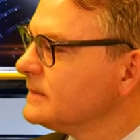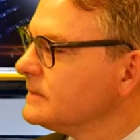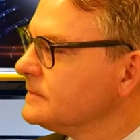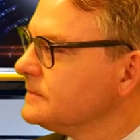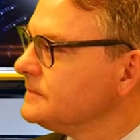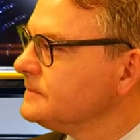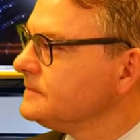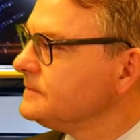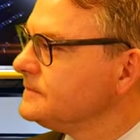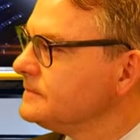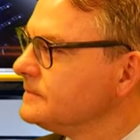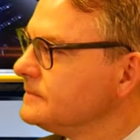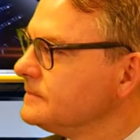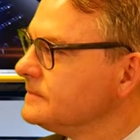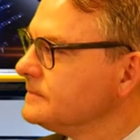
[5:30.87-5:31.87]

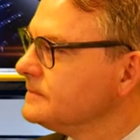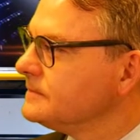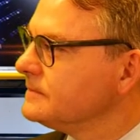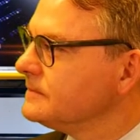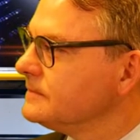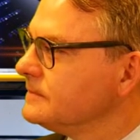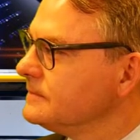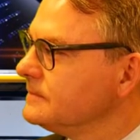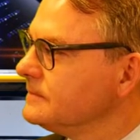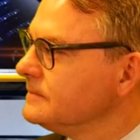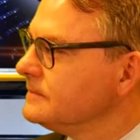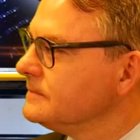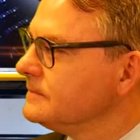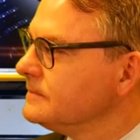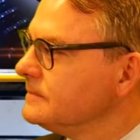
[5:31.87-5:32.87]

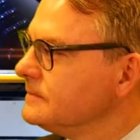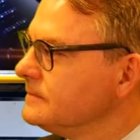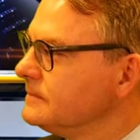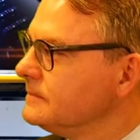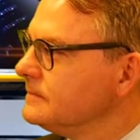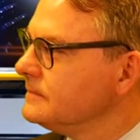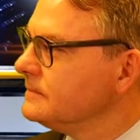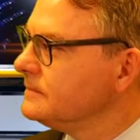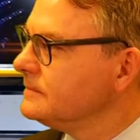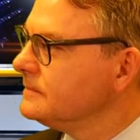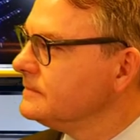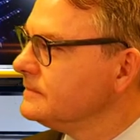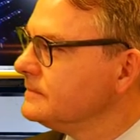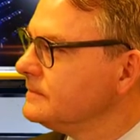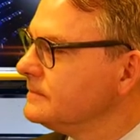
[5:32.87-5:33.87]

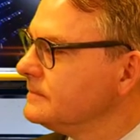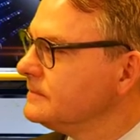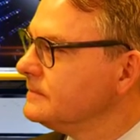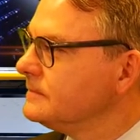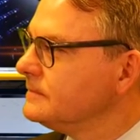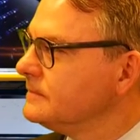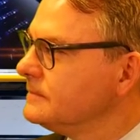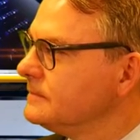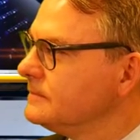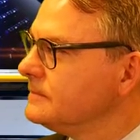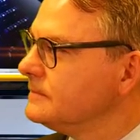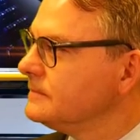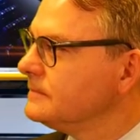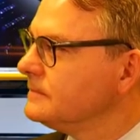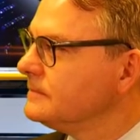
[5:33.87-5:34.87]

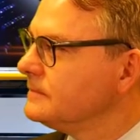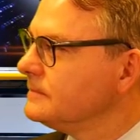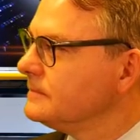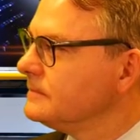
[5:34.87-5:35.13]
(silent)